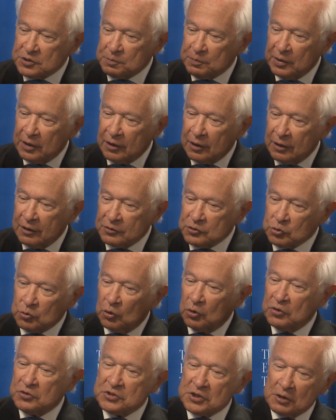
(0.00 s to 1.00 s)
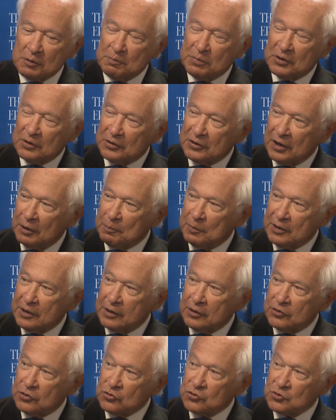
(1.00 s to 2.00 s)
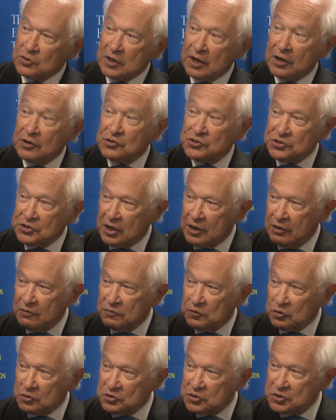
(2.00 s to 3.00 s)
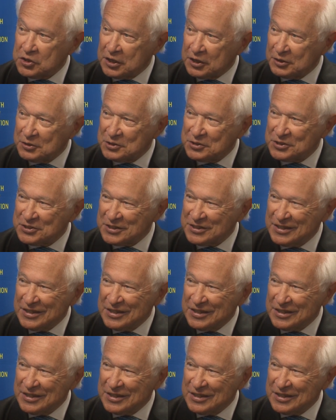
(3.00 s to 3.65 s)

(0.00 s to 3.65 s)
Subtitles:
power to also build up an industry and save your seats